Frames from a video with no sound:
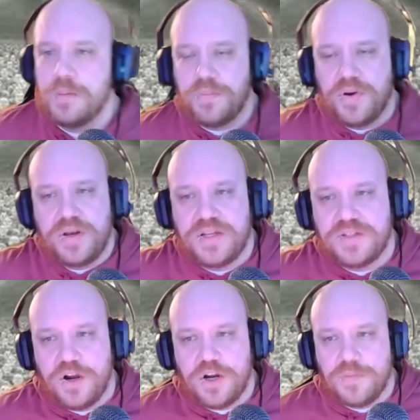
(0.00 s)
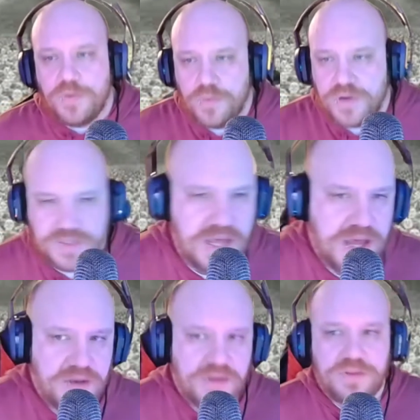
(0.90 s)
But his argument was
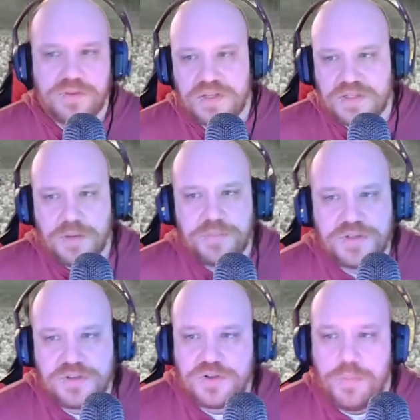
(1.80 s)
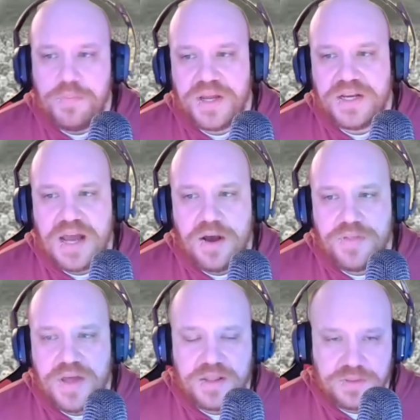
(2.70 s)
that these companies are so big now
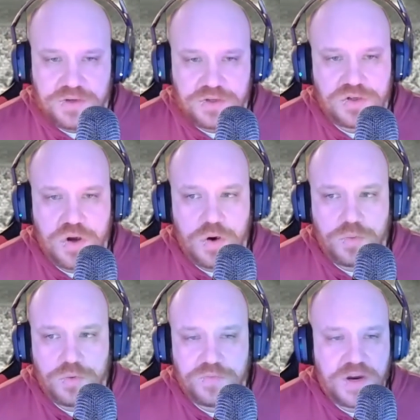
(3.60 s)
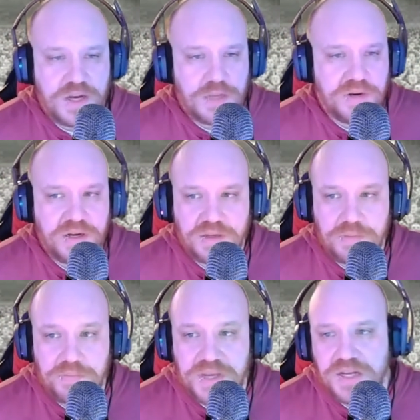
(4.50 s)
that there's no room for anybody to
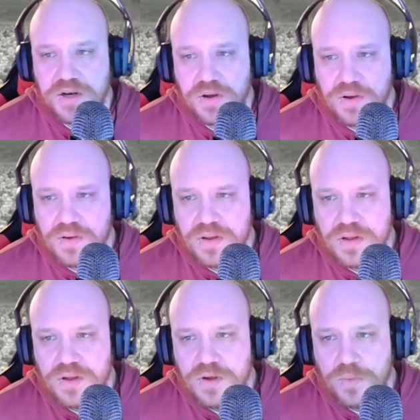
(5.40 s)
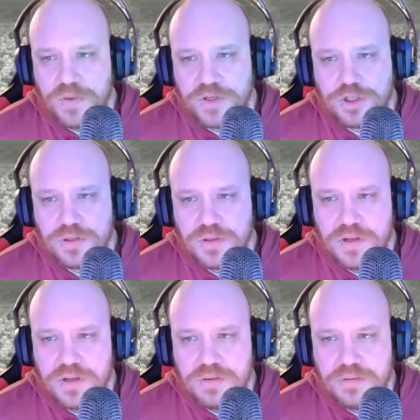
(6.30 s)
compete at all, which
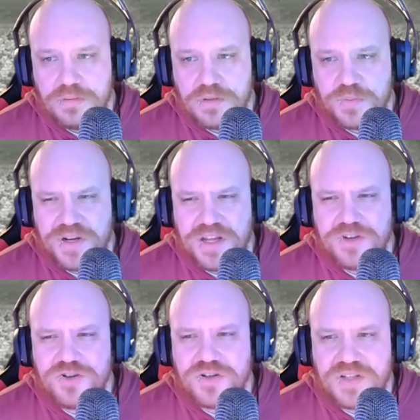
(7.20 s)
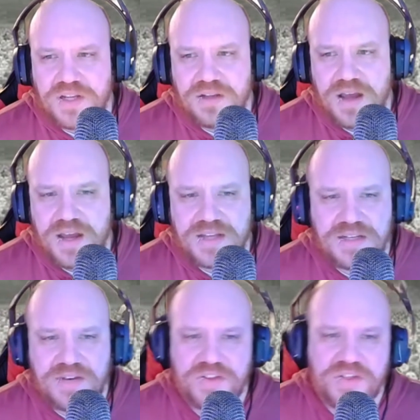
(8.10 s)
is pretty interesting. I guess I
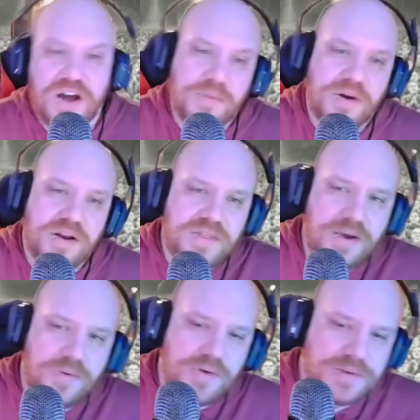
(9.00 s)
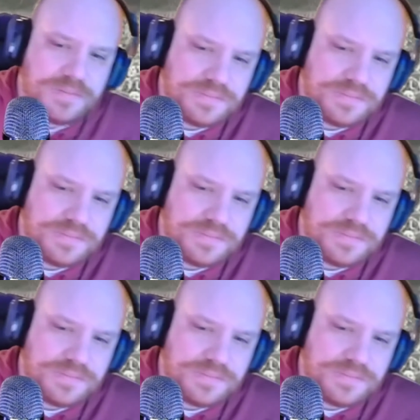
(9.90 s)
never thought about it that way.